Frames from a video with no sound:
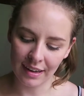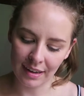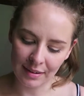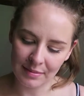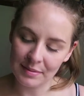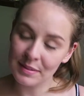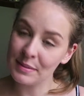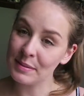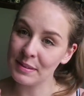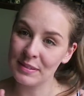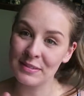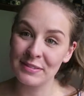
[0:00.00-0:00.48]

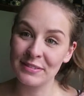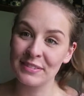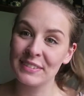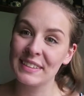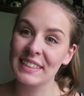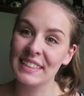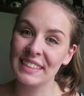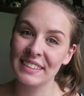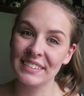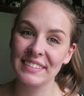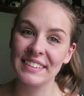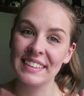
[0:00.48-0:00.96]
I'm gonna be
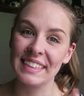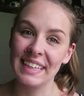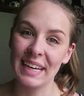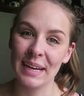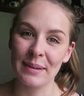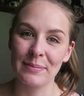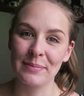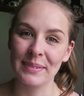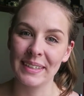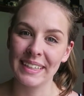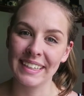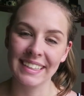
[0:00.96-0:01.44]
really
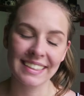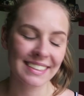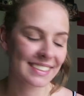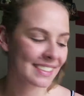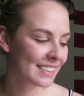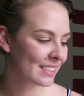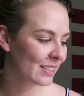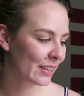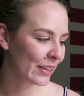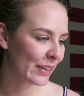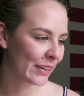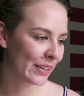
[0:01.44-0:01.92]
happy.
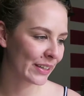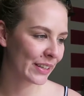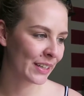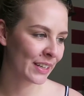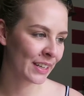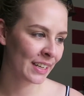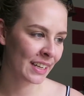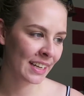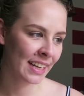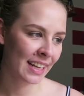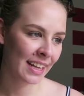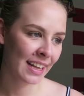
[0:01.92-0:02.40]
So
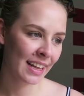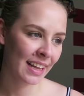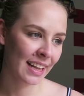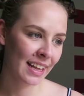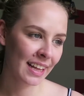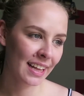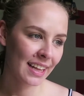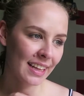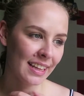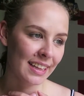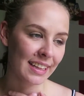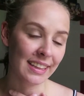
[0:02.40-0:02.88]

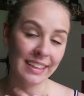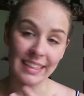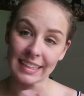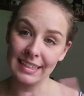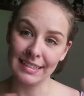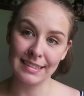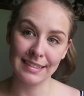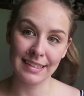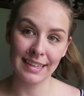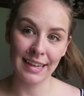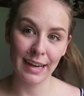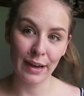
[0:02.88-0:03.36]

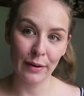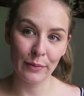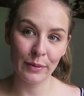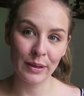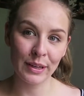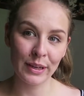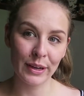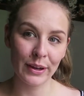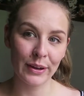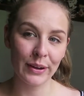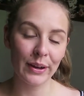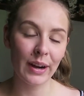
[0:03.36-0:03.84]
let's see how
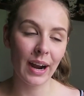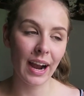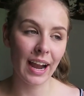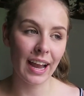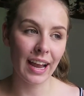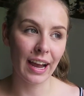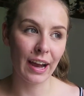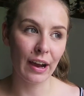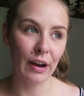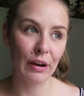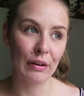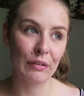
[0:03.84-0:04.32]
we go. I
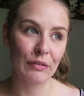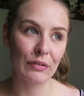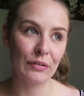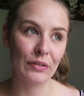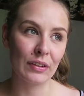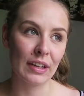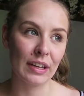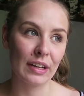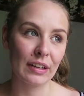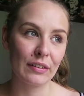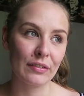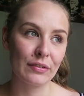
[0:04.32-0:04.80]
have
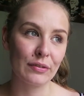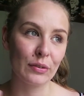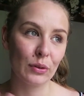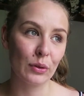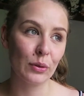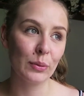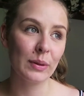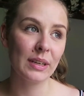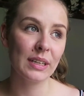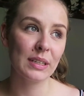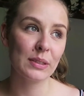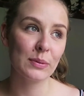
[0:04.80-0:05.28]
like
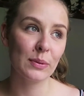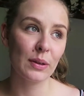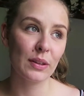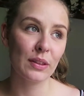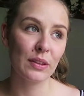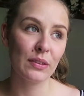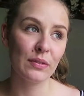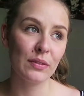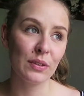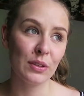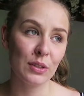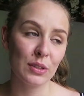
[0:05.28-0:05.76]
4 weeks
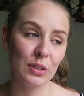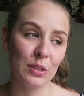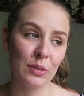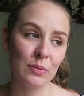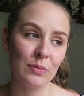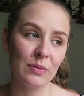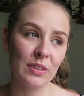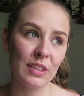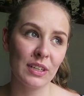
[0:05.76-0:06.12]
worth of YouTube